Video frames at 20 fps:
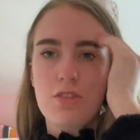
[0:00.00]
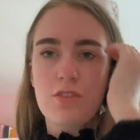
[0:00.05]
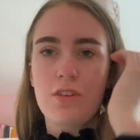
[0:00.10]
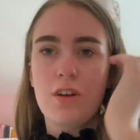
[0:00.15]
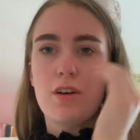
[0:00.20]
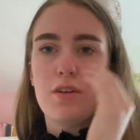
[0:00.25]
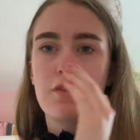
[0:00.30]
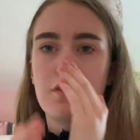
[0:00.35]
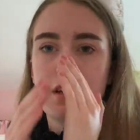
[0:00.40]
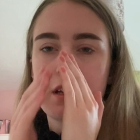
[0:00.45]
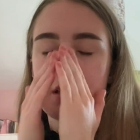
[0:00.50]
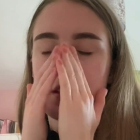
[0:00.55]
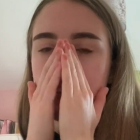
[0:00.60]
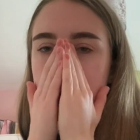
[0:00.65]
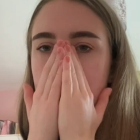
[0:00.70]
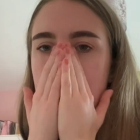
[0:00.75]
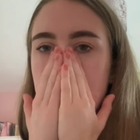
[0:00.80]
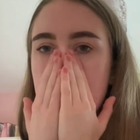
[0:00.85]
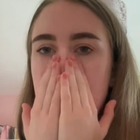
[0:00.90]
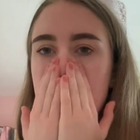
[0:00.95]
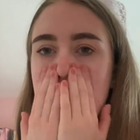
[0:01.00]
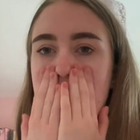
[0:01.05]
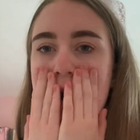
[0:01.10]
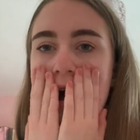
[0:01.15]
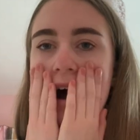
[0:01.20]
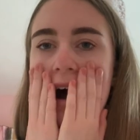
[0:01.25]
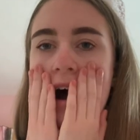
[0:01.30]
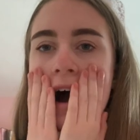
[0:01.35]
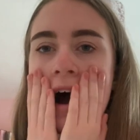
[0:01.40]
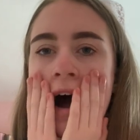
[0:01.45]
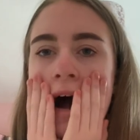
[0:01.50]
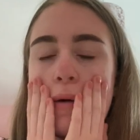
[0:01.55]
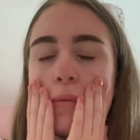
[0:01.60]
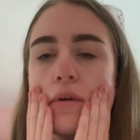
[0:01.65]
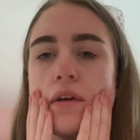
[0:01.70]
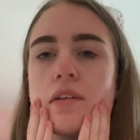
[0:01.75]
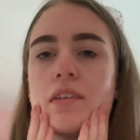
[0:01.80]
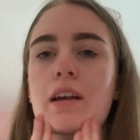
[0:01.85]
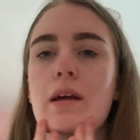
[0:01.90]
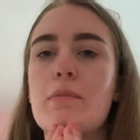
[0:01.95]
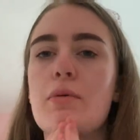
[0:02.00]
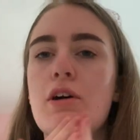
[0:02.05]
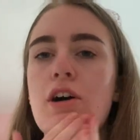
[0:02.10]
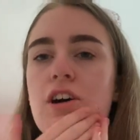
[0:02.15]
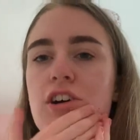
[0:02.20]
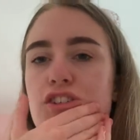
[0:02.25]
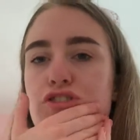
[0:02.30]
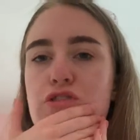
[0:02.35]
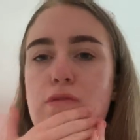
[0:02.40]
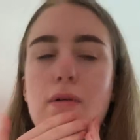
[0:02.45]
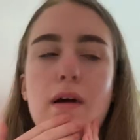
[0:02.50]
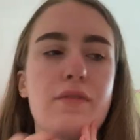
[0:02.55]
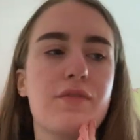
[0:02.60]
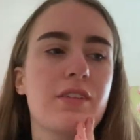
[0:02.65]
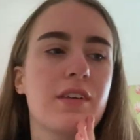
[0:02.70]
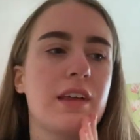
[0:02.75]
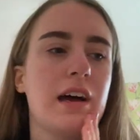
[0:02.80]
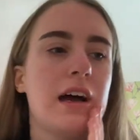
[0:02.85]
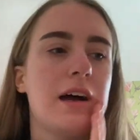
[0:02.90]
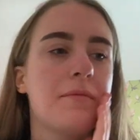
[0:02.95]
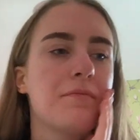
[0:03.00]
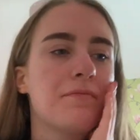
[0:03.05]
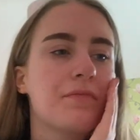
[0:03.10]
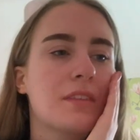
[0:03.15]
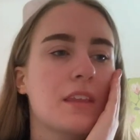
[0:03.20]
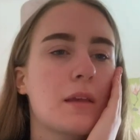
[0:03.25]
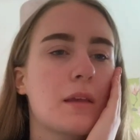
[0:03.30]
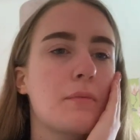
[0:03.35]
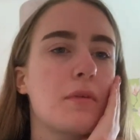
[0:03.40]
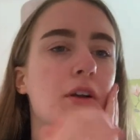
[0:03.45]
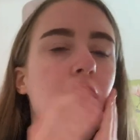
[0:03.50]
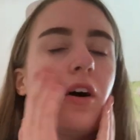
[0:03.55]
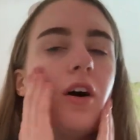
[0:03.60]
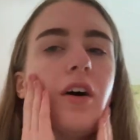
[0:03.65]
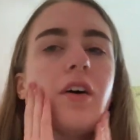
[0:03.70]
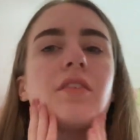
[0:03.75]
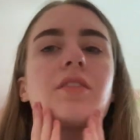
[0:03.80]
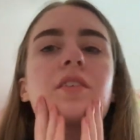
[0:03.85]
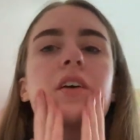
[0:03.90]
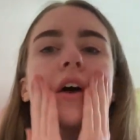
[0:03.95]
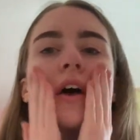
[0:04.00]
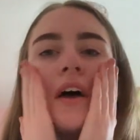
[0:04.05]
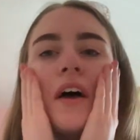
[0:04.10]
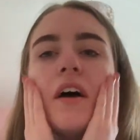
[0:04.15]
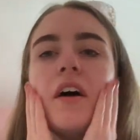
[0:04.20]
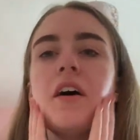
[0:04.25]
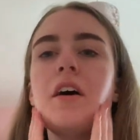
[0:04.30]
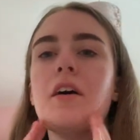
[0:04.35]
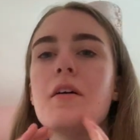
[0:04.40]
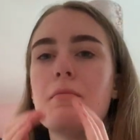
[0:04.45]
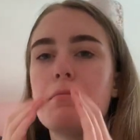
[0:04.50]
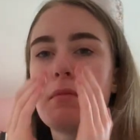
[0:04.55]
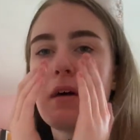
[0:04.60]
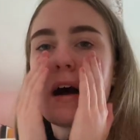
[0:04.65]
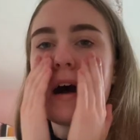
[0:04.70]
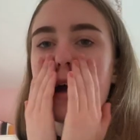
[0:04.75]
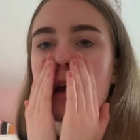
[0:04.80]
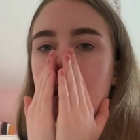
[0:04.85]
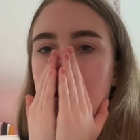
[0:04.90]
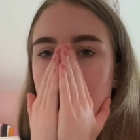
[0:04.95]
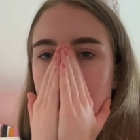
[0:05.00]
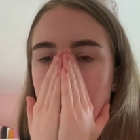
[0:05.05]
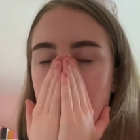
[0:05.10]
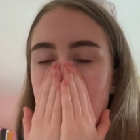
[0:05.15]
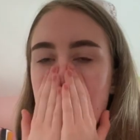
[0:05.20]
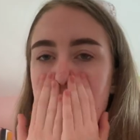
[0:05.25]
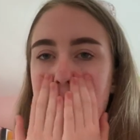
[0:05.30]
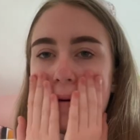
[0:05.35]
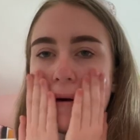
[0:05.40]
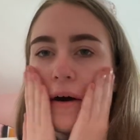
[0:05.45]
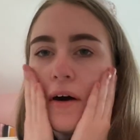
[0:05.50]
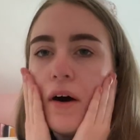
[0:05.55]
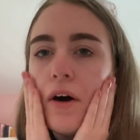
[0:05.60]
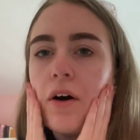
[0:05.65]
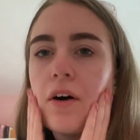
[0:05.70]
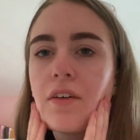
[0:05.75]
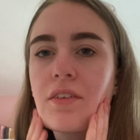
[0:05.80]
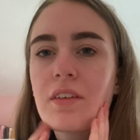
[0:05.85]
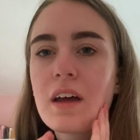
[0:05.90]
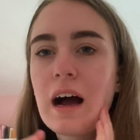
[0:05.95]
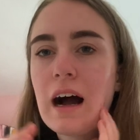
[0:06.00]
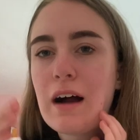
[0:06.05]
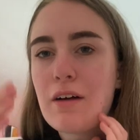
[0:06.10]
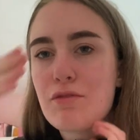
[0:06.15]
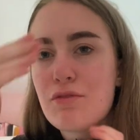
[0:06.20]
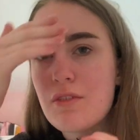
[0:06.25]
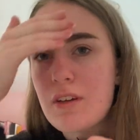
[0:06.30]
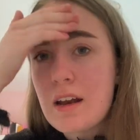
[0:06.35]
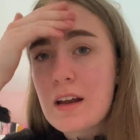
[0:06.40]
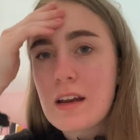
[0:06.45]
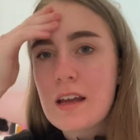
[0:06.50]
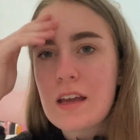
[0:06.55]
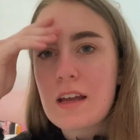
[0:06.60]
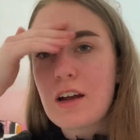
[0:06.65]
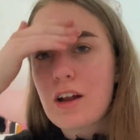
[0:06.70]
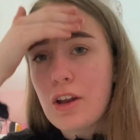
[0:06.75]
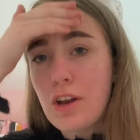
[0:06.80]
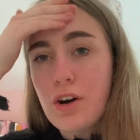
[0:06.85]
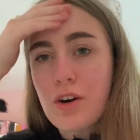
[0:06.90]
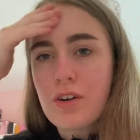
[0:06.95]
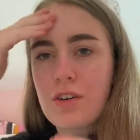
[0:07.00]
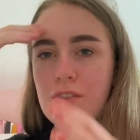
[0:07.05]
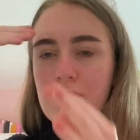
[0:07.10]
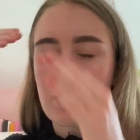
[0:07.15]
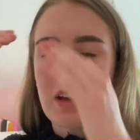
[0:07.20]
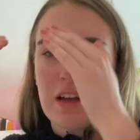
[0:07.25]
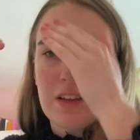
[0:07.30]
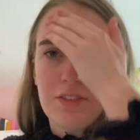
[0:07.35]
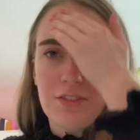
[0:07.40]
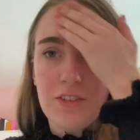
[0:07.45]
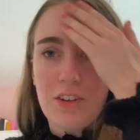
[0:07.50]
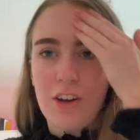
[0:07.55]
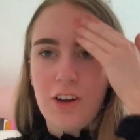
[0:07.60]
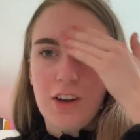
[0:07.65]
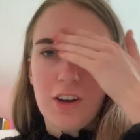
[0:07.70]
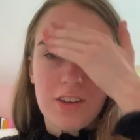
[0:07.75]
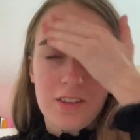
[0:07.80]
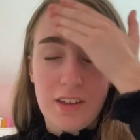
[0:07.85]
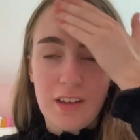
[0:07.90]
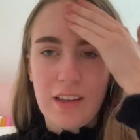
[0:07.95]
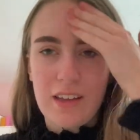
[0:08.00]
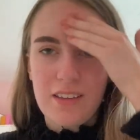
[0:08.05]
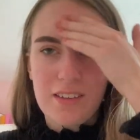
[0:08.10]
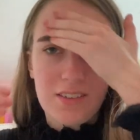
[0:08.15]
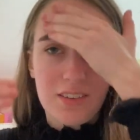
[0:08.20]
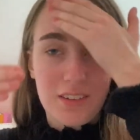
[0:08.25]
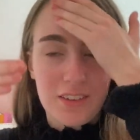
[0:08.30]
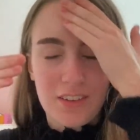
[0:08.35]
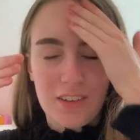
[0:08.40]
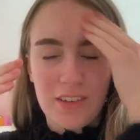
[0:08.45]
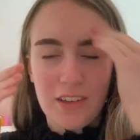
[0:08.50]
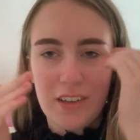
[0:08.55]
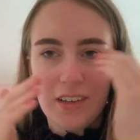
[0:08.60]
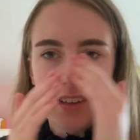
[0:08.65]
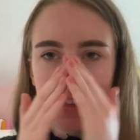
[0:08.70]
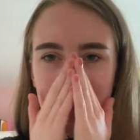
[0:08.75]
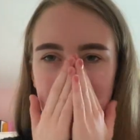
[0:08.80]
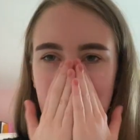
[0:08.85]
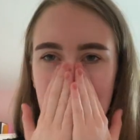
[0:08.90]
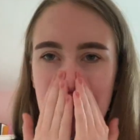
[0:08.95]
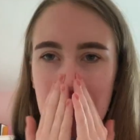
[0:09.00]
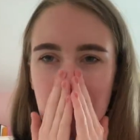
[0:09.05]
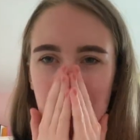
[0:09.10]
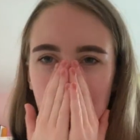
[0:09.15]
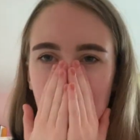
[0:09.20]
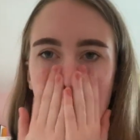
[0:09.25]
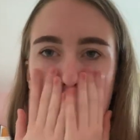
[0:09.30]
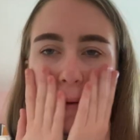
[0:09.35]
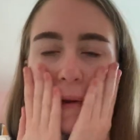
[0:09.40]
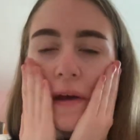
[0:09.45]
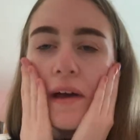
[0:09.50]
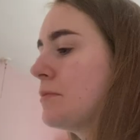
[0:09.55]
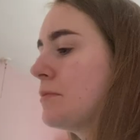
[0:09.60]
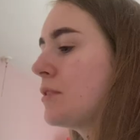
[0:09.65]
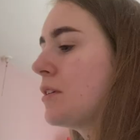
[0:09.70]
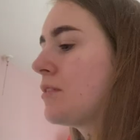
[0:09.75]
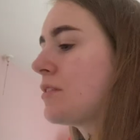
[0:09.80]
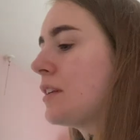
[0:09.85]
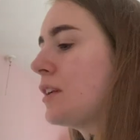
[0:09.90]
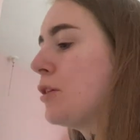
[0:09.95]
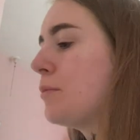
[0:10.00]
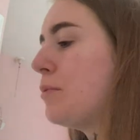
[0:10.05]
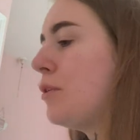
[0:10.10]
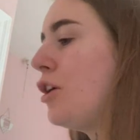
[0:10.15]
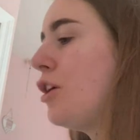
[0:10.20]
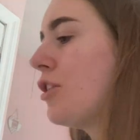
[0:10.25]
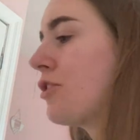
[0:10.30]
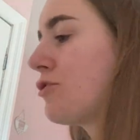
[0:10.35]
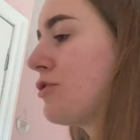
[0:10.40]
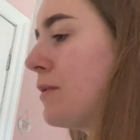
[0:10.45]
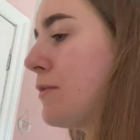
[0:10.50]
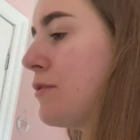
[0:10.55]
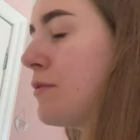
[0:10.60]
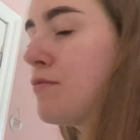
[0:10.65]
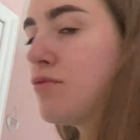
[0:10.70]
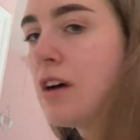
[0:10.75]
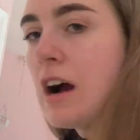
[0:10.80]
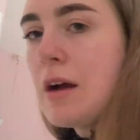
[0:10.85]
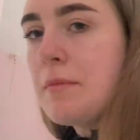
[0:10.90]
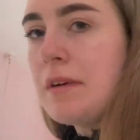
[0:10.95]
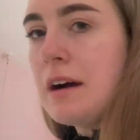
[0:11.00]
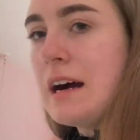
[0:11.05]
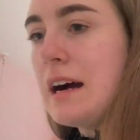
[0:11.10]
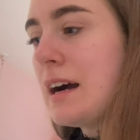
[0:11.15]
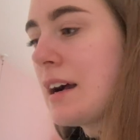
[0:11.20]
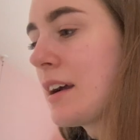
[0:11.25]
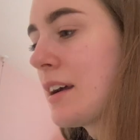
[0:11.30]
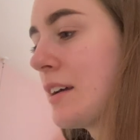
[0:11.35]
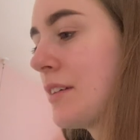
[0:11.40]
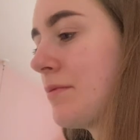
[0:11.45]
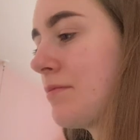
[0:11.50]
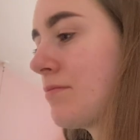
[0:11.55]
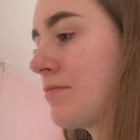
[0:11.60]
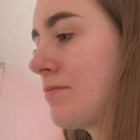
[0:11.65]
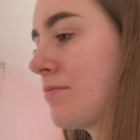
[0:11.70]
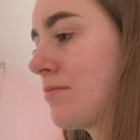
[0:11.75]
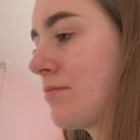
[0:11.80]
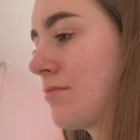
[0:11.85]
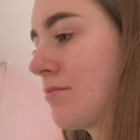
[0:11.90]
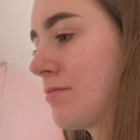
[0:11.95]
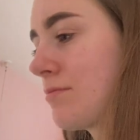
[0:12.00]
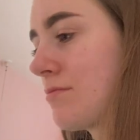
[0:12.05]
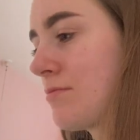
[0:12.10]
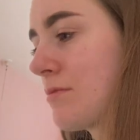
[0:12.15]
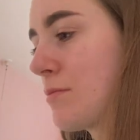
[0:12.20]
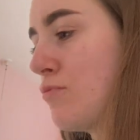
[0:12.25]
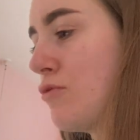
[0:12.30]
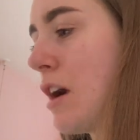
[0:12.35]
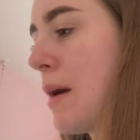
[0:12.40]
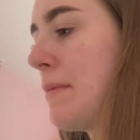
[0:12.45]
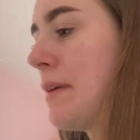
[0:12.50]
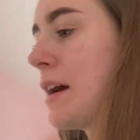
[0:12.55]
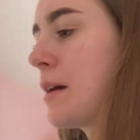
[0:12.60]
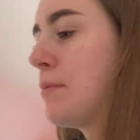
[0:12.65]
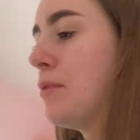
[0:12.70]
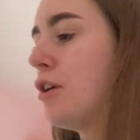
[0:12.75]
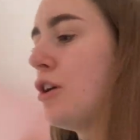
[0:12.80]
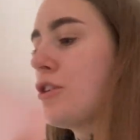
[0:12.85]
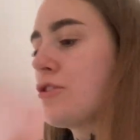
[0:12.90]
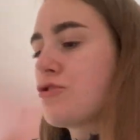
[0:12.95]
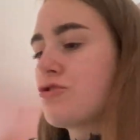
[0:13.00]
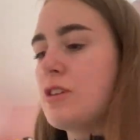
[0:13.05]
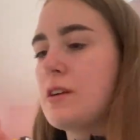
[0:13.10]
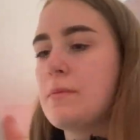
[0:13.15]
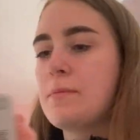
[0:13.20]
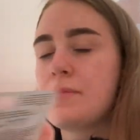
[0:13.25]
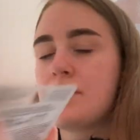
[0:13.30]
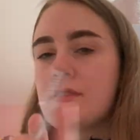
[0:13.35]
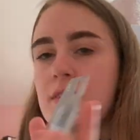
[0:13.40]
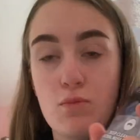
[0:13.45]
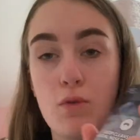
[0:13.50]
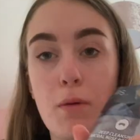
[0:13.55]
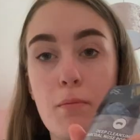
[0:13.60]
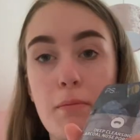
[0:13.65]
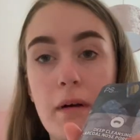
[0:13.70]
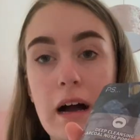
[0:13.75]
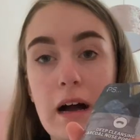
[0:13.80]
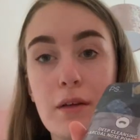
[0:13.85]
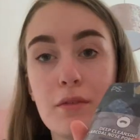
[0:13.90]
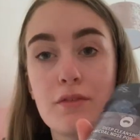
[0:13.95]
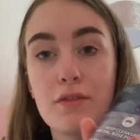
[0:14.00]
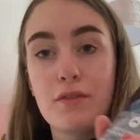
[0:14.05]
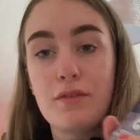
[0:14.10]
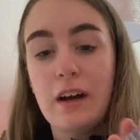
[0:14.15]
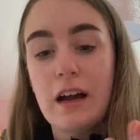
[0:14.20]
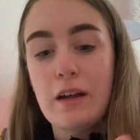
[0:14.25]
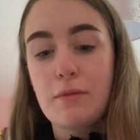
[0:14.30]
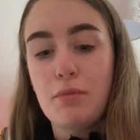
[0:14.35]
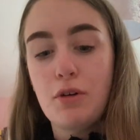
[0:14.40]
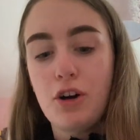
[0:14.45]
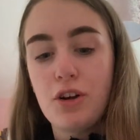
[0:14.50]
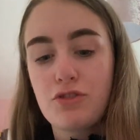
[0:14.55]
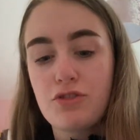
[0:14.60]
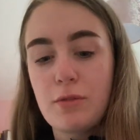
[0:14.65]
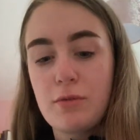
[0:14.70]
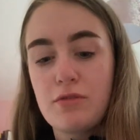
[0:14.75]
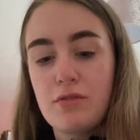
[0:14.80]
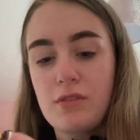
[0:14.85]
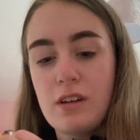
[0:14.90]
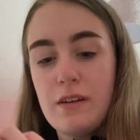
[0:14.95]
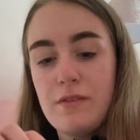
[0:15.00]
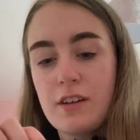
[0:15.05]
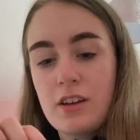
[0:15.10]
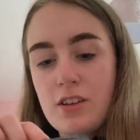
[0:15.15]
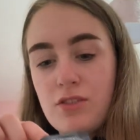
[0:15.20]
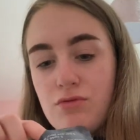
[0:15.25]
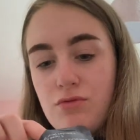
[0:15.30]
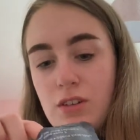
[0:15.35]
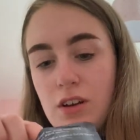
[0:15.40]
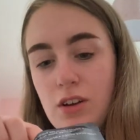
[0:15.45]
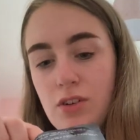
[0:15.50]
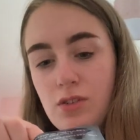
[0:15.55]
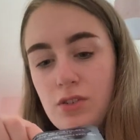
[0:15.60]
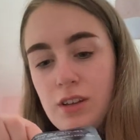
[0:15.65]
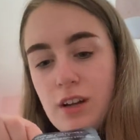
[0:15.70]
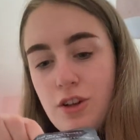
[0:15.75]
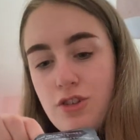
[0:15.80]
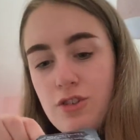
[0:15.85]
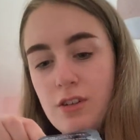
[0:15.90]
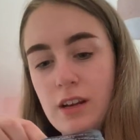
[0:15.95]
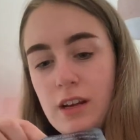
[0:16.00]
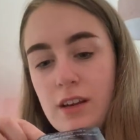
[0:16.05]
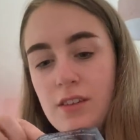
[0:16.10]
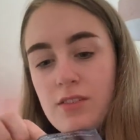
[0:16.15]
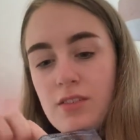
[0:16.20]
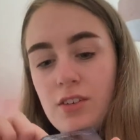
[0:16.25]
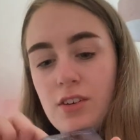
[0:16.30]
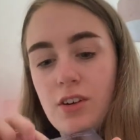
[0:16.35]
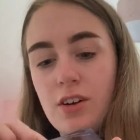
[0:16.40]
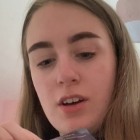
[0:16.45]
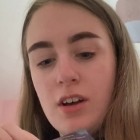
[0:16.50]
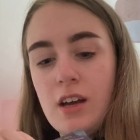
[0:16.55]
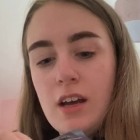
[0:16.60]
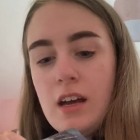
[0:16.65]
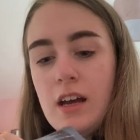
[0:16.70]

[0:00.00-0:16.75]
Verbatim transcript: this off, and then I'll use like a pore strip after that because my pores are really clogged and dirty. So ew. Use a little pore strip from Primark. Primark pore strips. One pound for five pore strips, which I think is really good actually. So